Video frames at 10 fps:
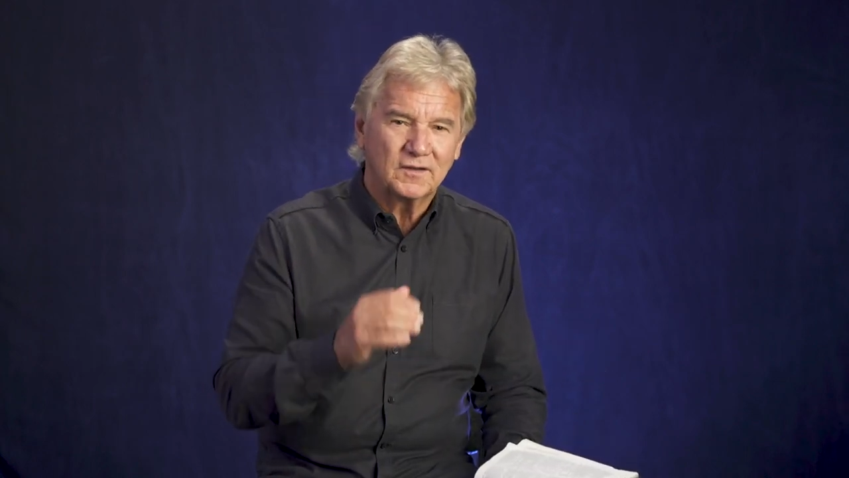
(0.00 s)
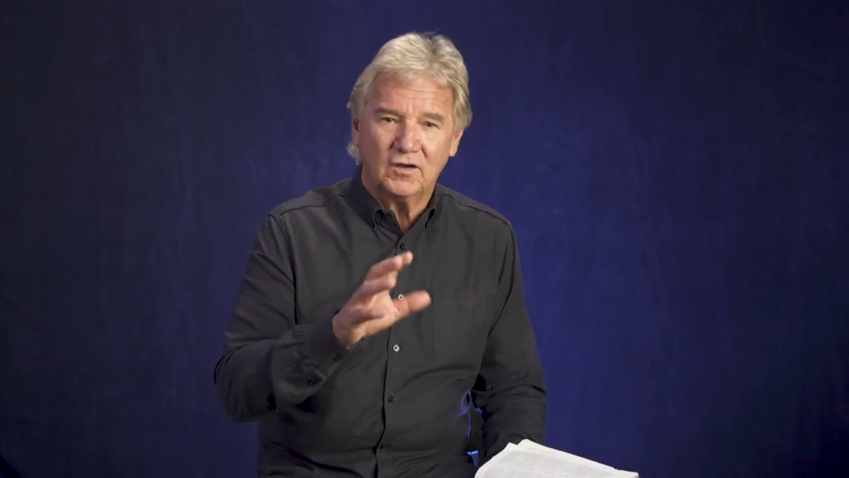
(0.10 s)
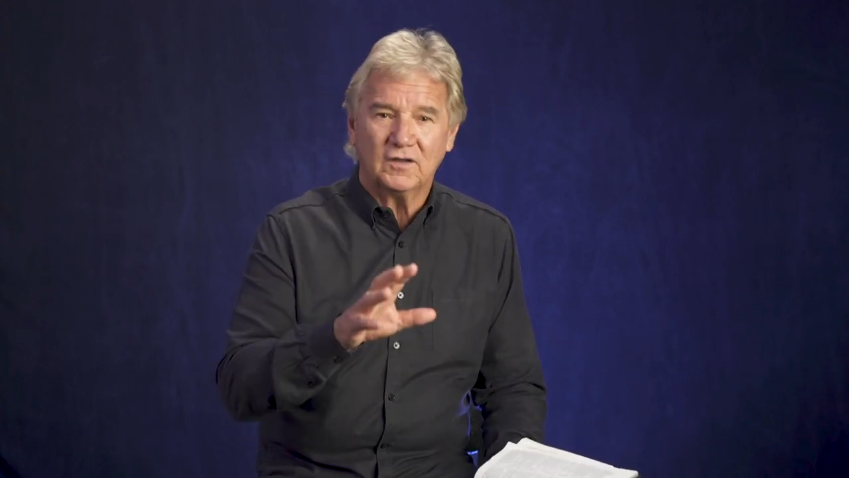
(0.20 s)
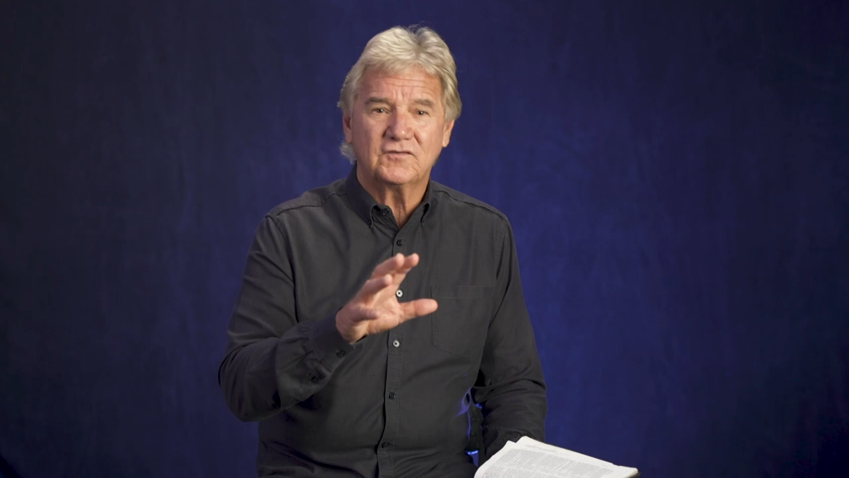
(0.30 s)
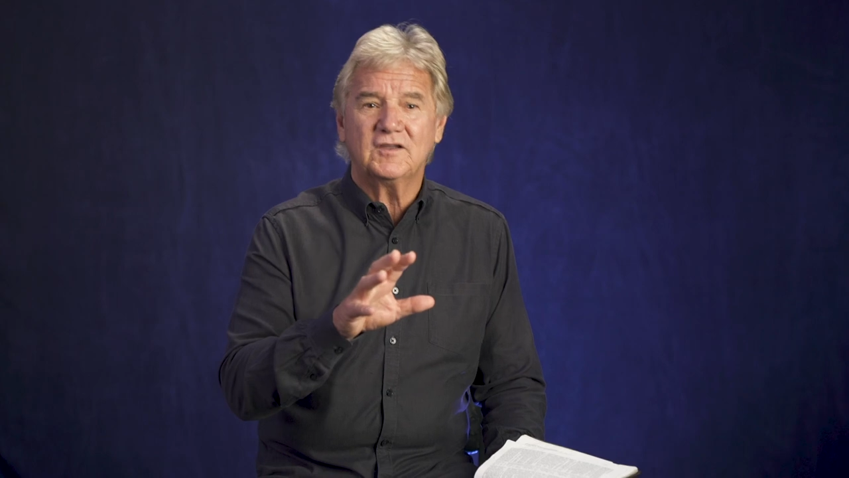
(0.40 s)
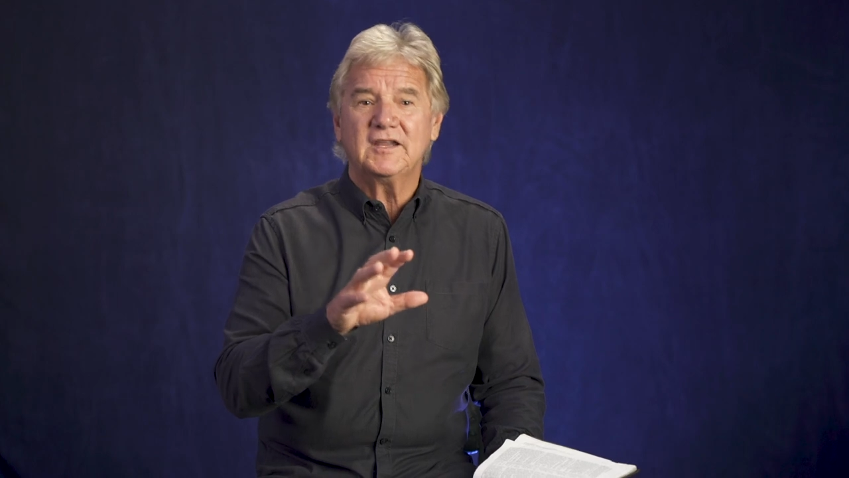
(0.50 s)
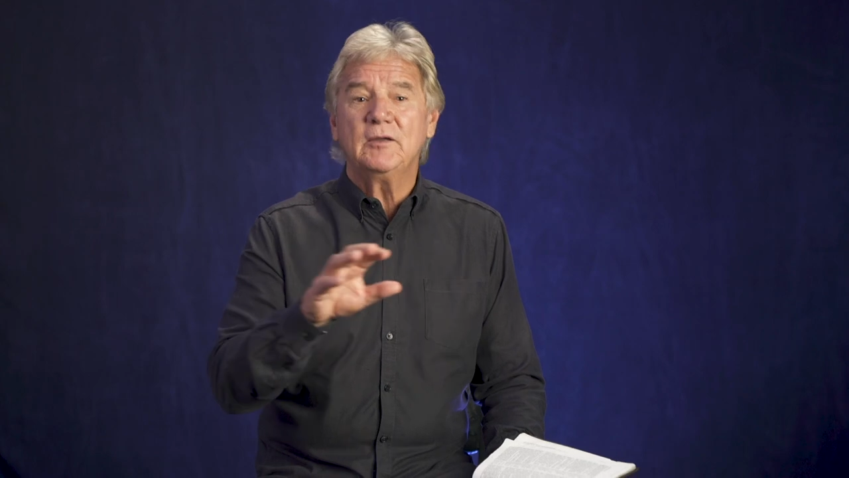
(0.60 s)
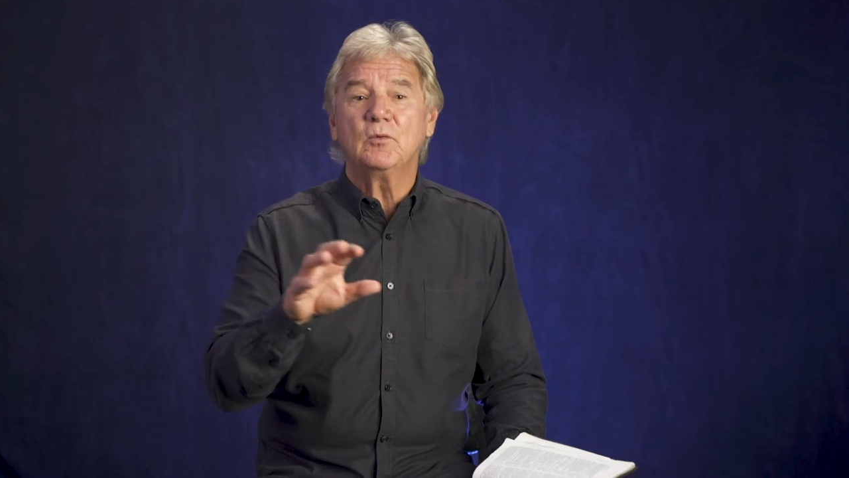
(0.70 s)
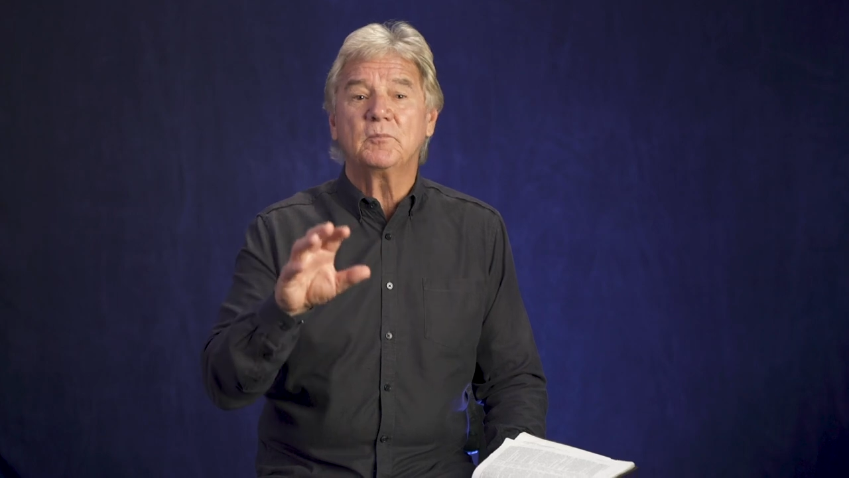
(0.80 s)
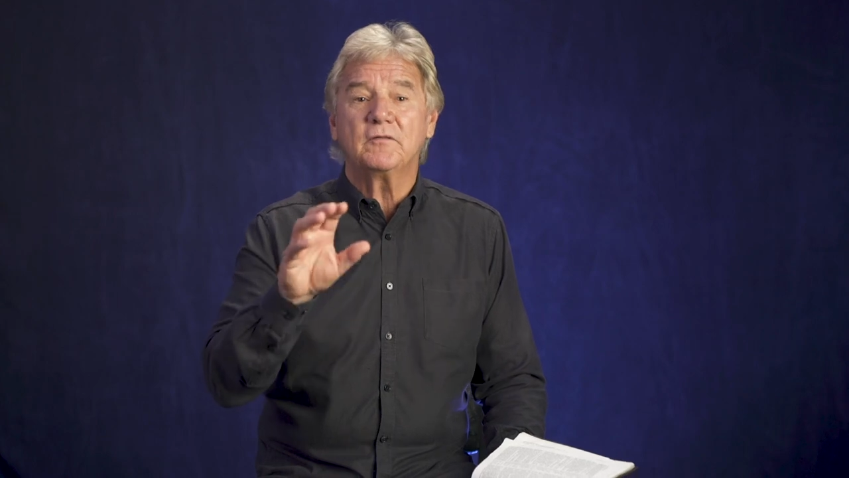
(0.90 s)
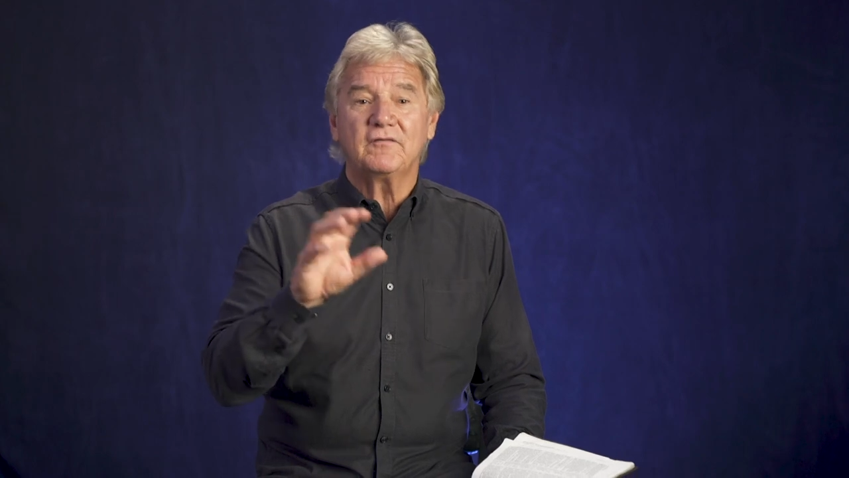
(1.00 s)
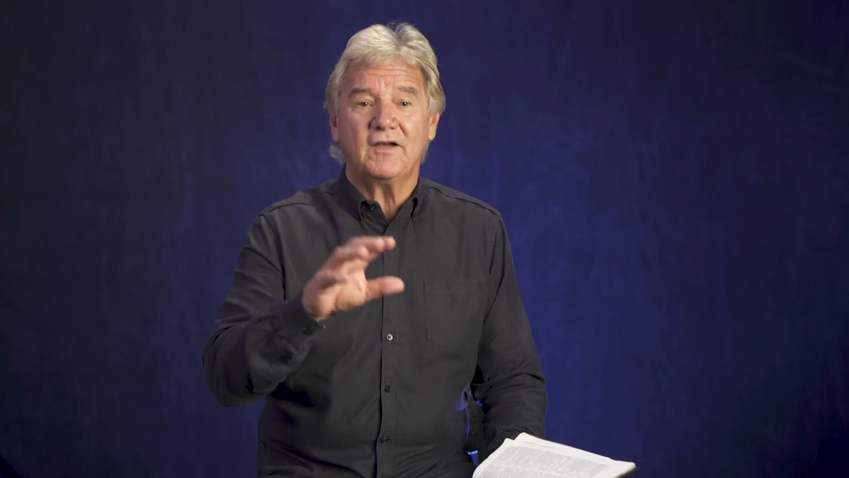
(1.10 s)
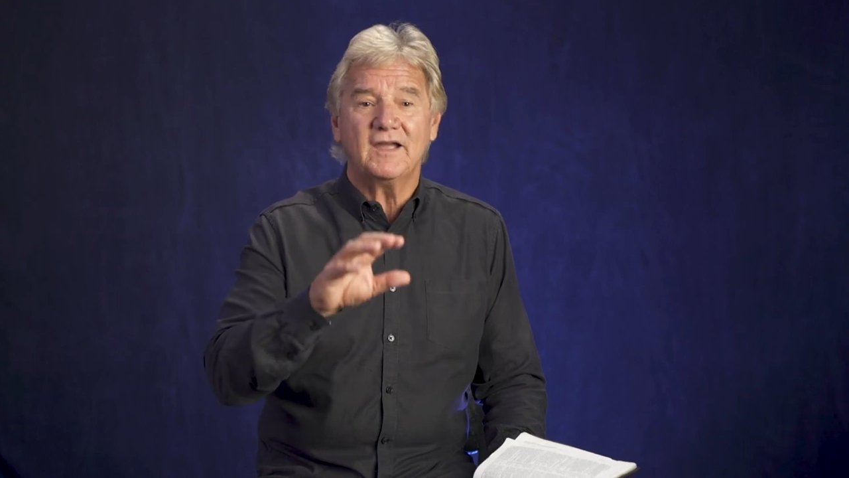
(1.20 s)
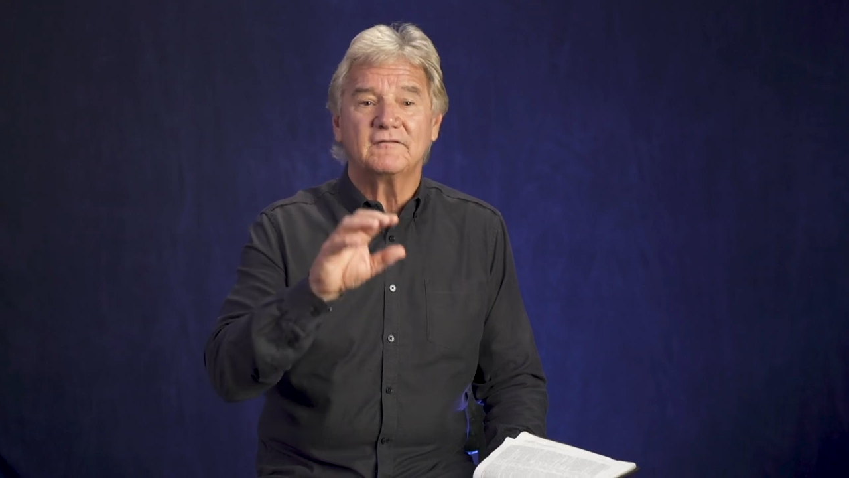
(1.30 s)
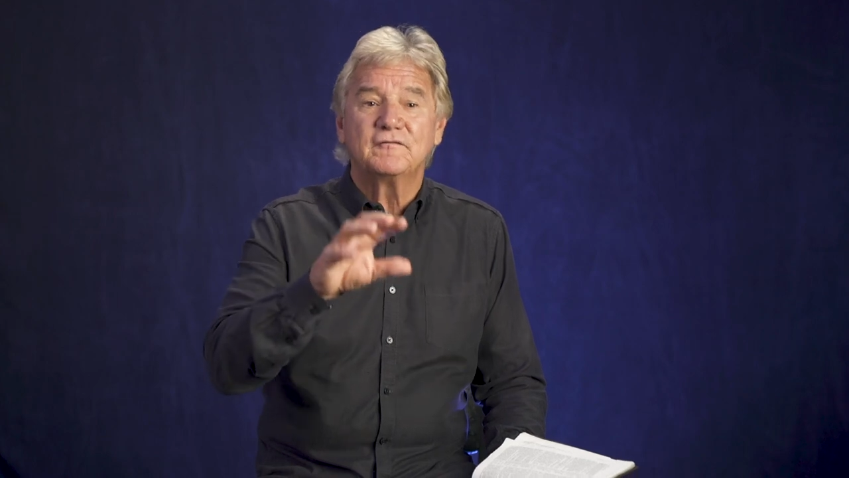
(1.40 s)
God said He would provide